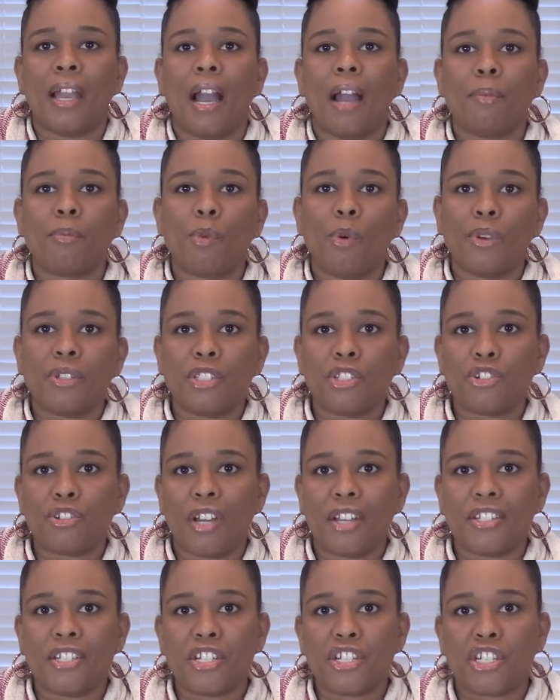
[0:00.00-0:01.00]
I'm going to
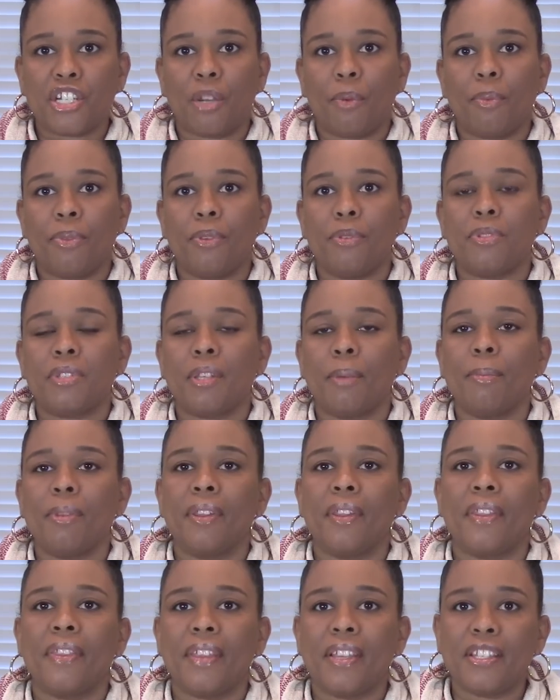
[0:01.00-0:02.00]
try to share with you some of
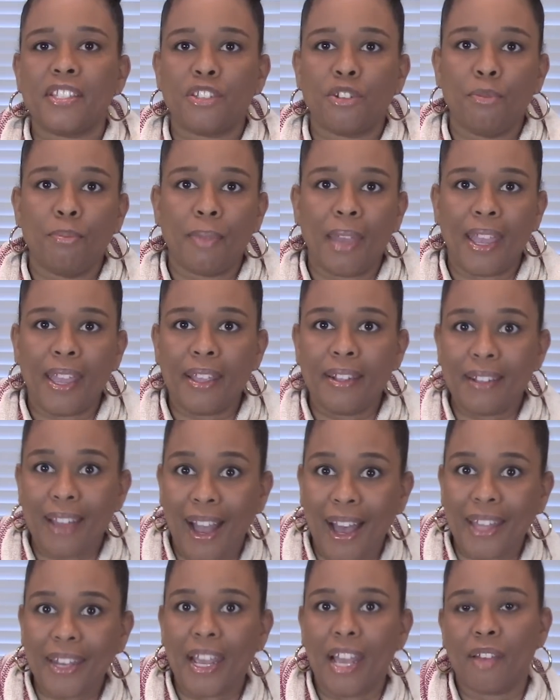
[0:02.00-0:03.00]
the things you may
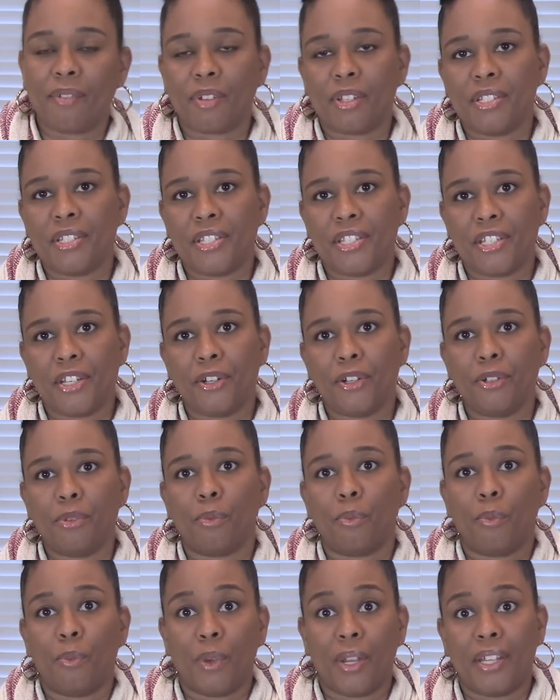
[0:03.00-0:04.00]
not have considered
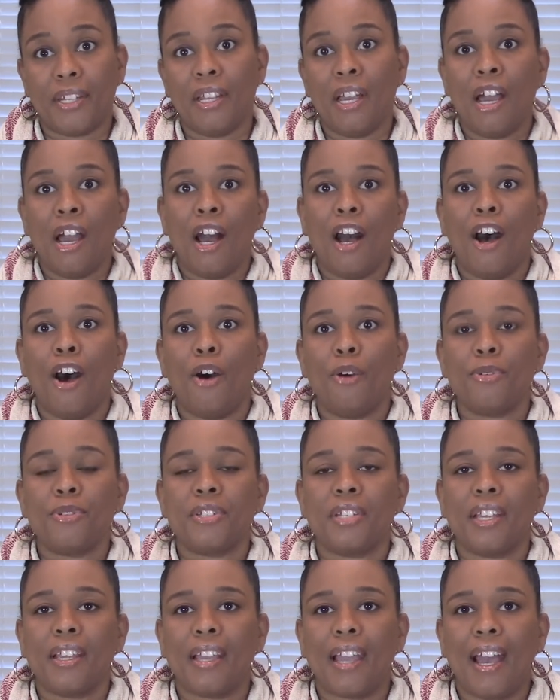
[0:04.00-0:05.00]
when
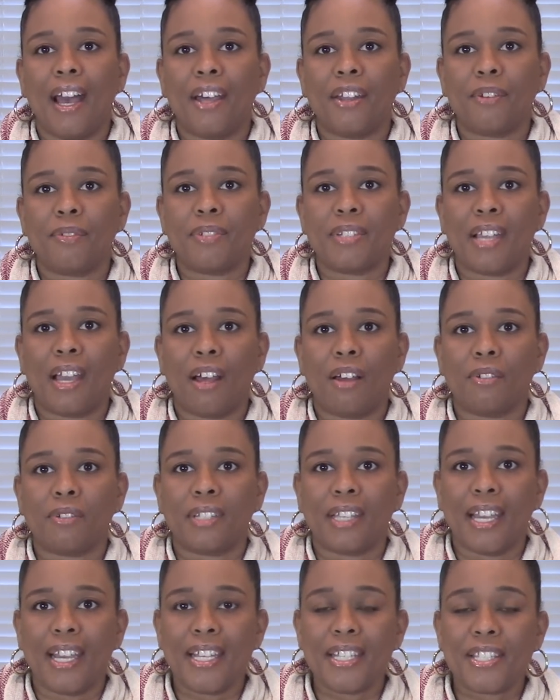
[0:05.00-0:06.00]
hosting out-of-town
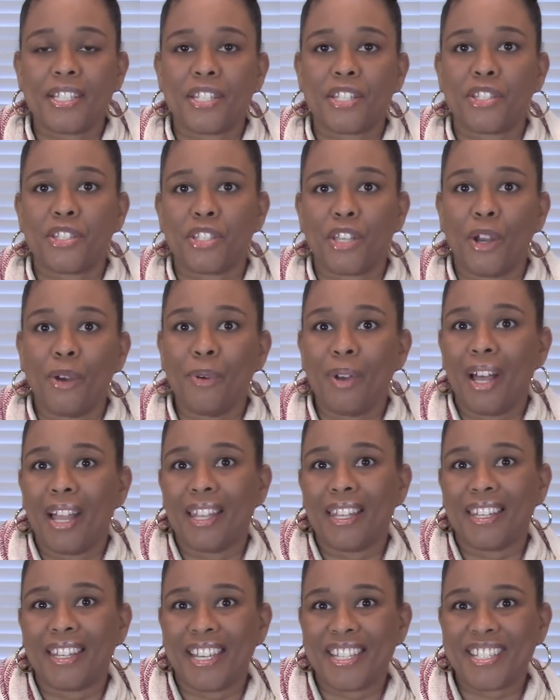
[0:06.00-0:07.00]
guests. So
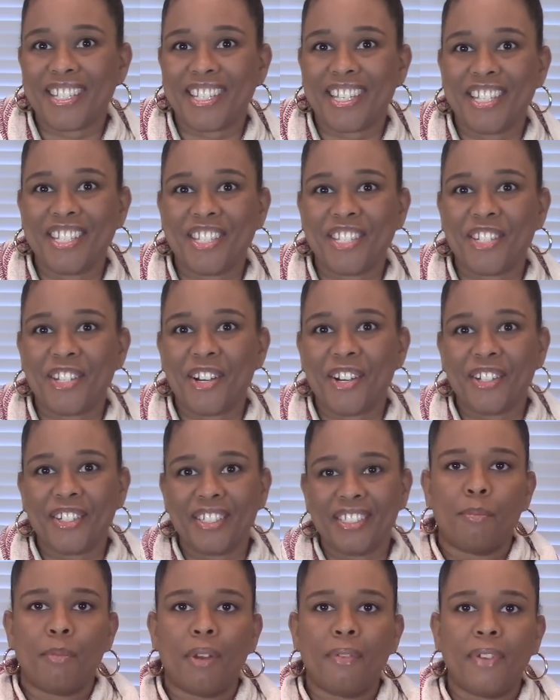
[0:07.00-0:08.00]
let's get
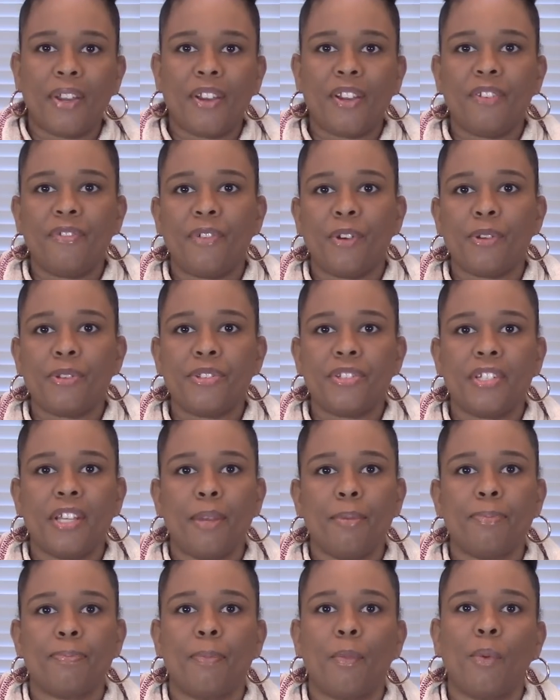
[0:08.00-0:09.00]
started. My very first
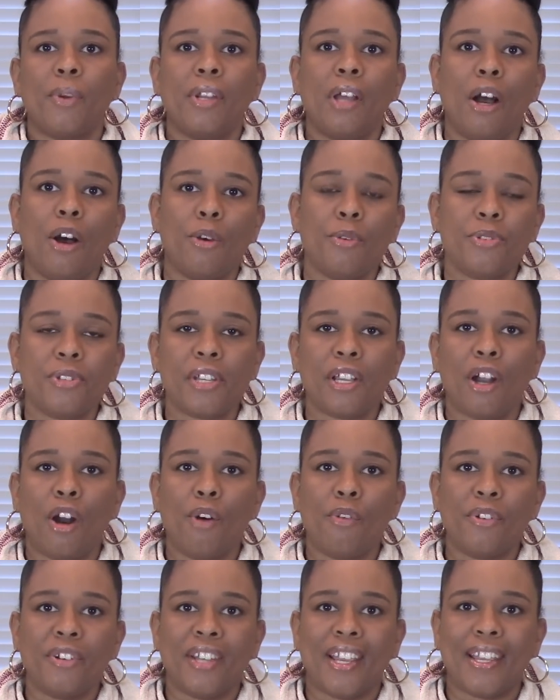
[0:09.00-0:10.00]
tip when hosting
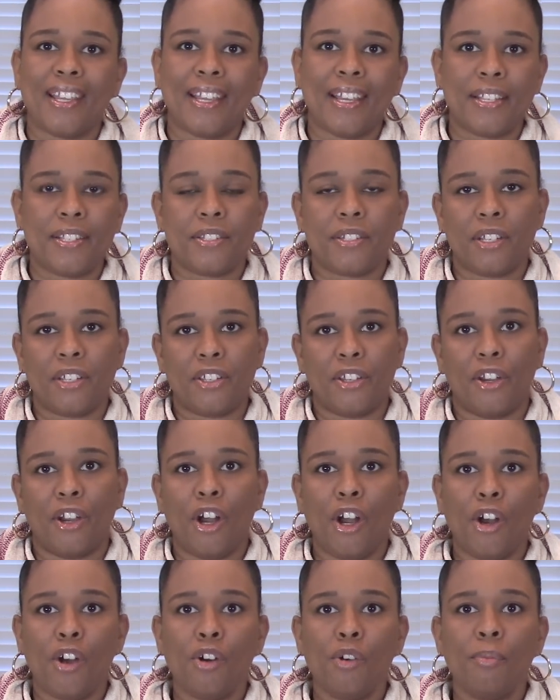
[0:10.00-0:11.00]
overnight guests in your
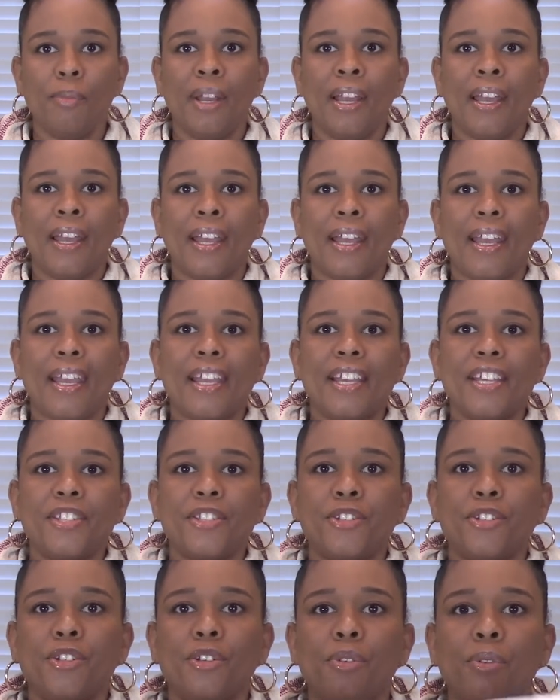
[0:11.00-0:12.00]
home is
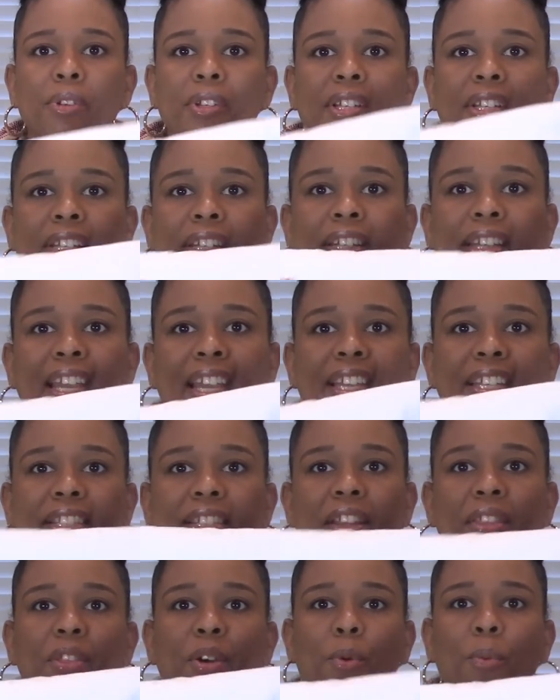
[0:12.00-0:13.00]
to nix
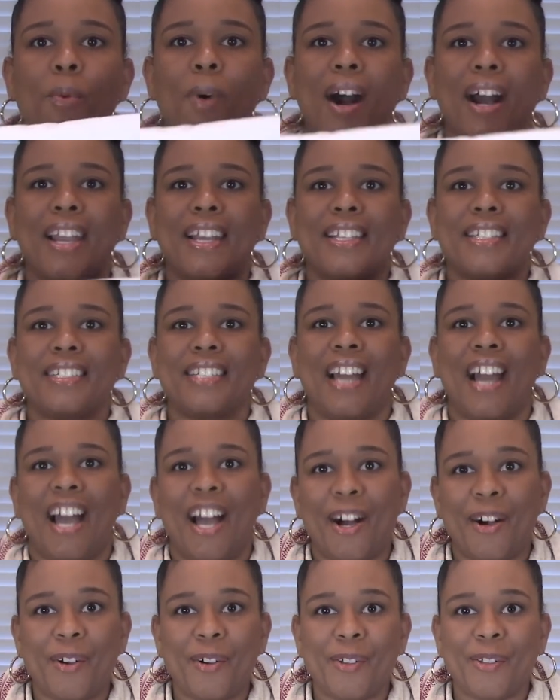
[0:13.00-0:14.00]
the white
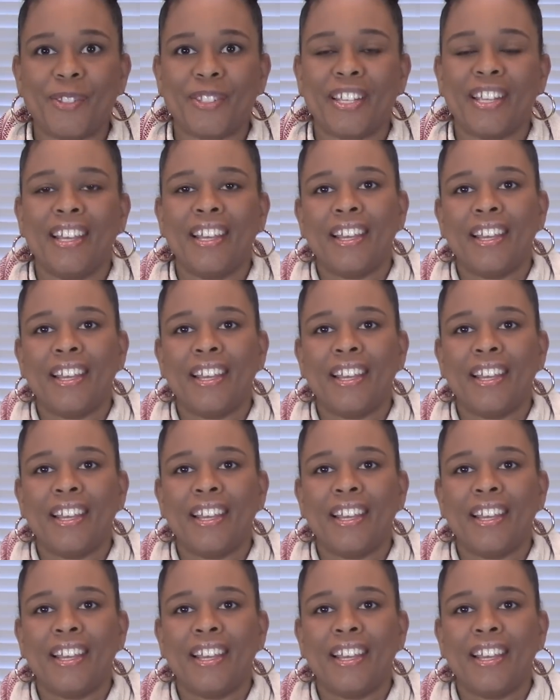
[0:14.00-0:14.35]
towels.